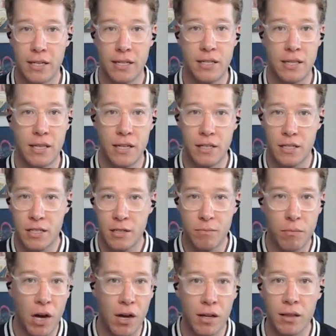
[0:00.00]
it's these
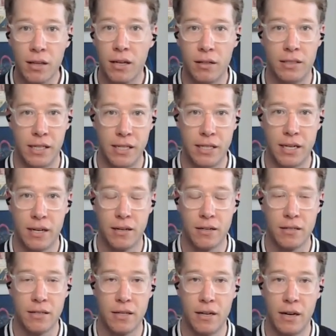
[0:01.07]
small little
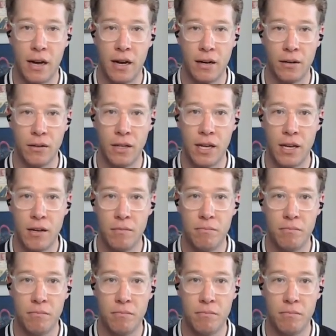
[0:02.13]
details that not only